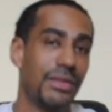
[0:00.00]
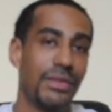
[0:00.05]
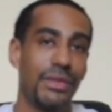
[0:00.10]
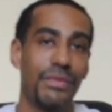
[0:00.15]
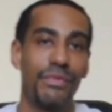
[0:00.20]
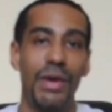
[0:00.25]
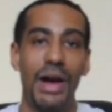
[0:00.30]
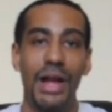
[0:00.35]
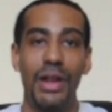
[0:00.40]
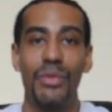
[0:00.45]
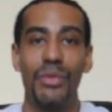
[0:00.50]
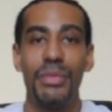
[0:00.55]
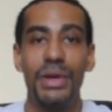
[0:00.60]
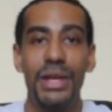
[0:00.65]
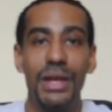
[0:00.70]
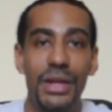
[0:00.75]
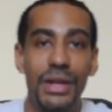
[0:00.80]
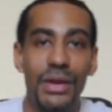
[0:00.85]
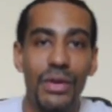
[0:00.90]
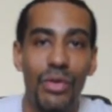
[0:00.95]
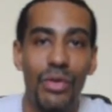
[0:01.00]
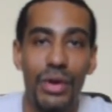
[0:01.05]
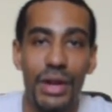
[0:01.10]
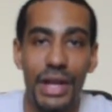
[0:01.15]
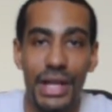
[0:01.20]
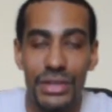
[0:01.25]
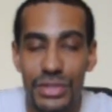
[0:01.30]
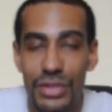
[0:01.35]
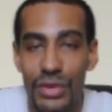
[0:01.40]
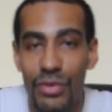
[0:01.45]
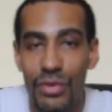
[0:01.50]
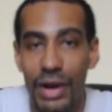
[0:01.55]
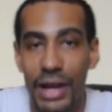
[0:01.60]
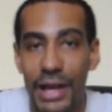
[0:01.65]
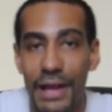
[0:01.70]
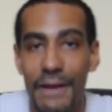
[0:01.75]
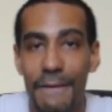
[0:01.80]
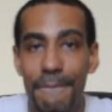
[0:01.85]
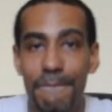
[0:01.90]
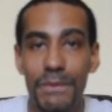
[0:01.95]
Follow me on
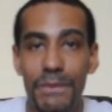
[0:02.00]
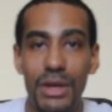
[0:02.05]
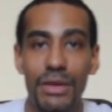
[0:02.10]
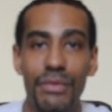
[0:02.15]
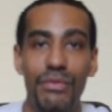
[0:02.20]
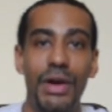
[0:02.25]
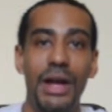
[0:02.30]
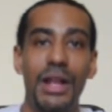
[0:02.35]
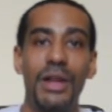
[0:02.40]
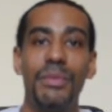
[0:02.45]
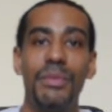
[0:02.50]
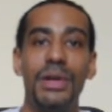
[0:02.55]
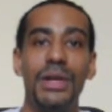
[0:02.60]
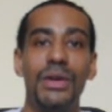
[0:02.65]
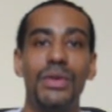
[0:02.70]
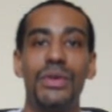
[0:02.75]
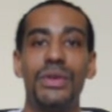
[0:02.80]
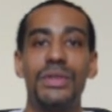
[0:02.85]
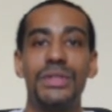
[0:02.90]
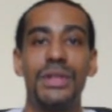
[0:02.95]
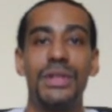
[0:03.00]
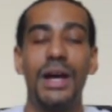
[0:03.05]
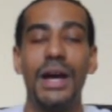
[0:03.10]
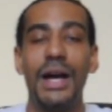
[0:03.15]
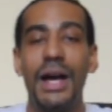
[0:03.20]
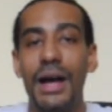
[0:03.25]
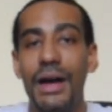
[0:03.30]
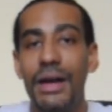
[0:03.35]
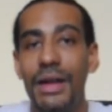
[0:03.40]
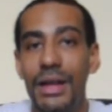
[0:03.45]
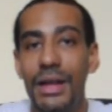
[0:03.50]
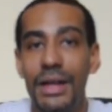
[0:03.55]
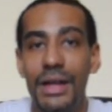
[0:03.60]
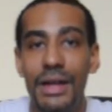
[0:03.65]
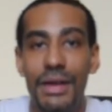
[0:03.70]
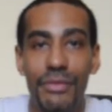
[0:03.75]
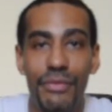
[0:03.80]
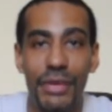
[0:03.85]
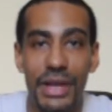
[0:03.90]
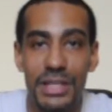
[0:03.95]
Instagram. You can follow me on
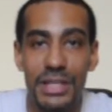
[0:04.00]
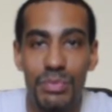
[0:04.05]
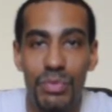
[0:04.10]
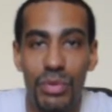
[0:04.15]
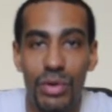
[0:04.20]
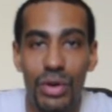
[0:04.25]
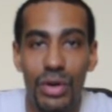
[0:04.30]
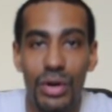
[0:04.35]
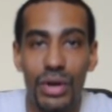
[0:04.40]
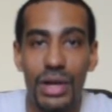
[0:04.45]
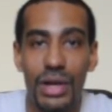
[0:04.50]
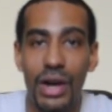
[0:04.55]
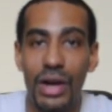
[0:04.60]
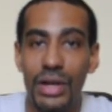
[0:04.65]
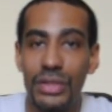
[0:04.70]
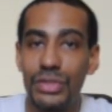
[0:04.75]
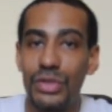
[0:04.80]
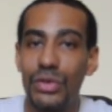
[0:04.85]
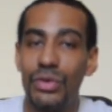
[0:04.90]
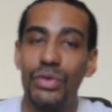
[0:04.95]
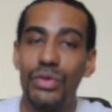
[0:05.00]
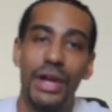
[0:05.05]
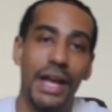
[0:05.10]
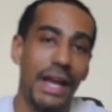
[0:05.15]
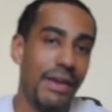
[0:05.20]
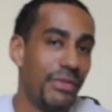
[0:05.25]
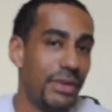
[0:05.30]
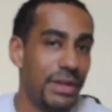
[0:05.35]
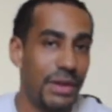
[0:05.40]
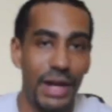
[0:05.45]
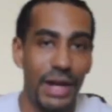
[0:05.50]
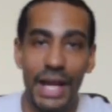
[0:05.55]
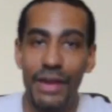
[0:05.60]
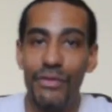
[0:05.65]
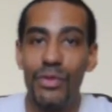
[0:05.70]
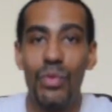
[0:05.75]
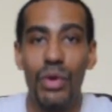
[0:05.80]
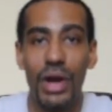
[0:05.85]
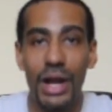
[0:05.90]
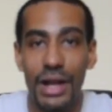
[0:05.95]
Facebook. Also,
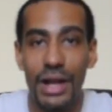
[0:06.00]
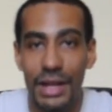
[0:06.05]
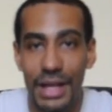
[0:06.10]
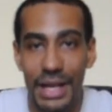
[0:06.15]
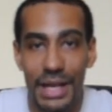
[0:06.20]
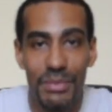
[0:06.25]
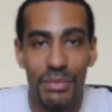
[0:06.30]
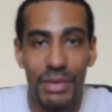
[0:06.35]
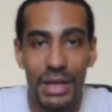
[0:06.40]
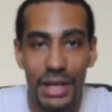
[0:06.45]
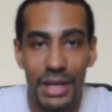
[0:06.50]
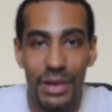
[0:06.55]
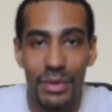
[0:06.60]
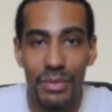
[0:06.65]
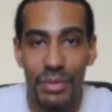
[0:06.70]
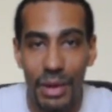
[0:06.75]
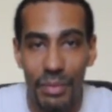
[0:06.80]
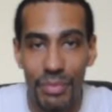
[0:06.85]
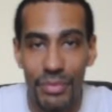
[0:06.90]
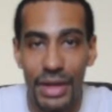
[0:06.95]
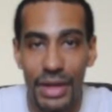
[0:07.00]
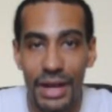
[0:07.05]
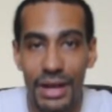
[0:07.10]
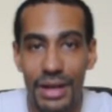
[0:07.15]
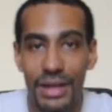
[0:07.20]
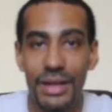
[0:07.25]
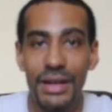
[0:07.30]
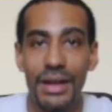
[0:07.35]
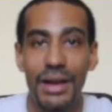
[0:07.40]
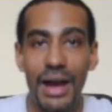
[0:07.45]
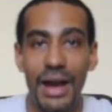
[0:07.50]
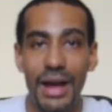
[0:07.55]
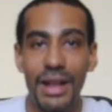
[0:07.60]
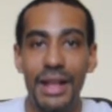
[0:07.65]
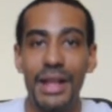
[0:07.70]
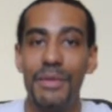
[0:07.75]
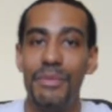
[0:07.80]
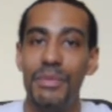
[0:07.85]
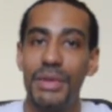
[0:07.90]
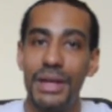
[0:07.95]
everywhere, any medium, I'm there.
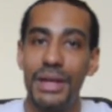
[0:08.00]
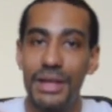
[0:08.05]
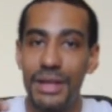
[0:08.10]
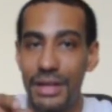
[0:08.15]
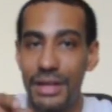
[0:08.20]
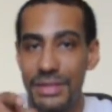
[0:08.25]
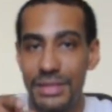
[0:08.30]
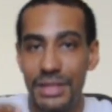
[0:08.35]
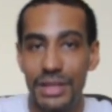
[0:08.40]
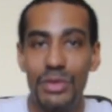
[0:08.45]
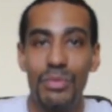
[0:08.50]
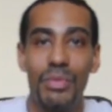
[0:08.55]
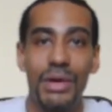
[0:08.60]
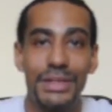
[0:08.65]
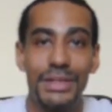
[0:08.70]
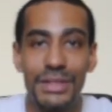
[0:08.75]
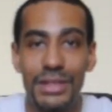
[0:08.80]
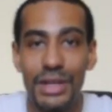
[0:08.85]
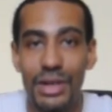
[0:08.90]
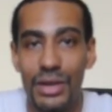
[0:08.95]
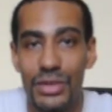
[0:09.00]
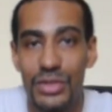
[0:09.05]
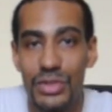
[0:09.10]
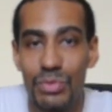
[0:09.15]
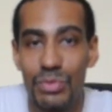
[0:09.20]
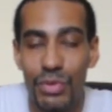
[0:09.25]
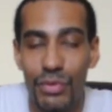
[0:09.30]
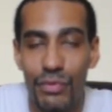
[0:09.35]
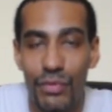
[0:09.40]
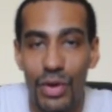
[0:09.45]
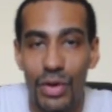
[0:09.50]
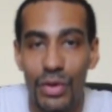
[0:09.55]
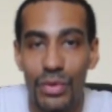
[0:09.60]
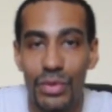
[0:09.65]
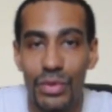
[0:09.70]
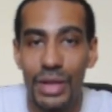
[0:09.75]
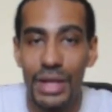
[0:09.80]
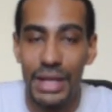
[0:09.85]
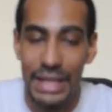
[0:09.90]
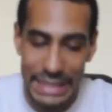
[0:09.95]
Holla at me. Send you my superphone.
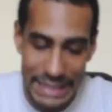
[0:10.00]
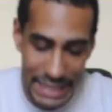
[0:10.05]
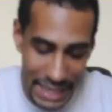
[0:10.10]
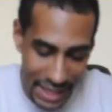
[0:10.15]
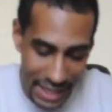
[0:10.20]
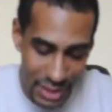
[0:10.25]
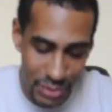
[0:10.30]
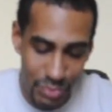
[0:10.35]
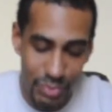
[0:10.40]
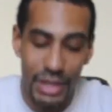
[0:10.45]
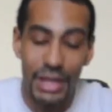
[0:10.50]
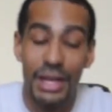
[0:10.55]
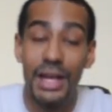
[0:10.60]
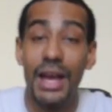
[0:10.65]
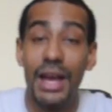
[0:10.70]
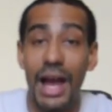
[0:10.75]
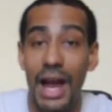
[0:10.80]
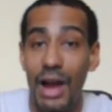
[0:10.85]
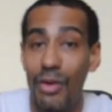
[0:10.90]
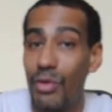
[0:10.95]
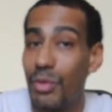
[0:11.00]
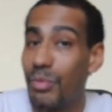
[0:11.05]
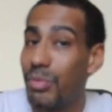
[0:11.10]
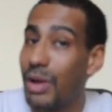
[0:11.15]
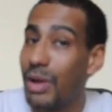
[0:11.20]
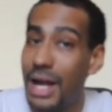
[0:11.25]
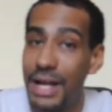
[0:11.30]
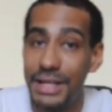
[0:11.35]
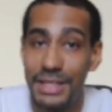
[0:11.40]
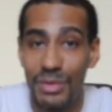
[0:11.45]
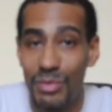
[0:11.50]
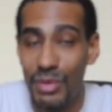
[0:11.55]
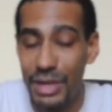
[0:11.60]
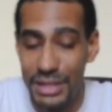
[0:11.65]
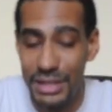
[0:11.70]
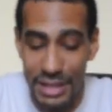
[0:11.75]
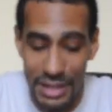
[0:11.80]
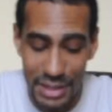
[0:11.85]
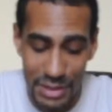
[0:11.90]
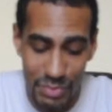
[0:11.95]
Text me. I reply to my
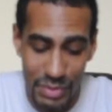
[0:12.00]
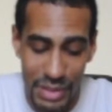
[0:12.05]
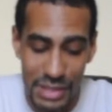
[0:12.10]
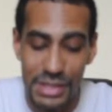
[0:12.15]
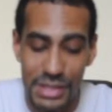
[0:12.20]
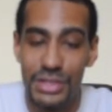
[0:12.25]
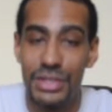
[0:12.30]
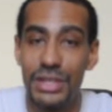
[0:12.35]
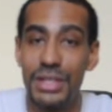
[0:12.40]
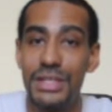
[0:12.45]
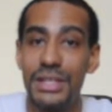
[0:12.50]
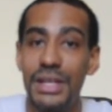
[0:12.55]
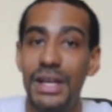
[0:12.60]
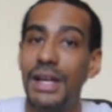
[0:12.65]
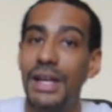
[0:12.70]
text messages.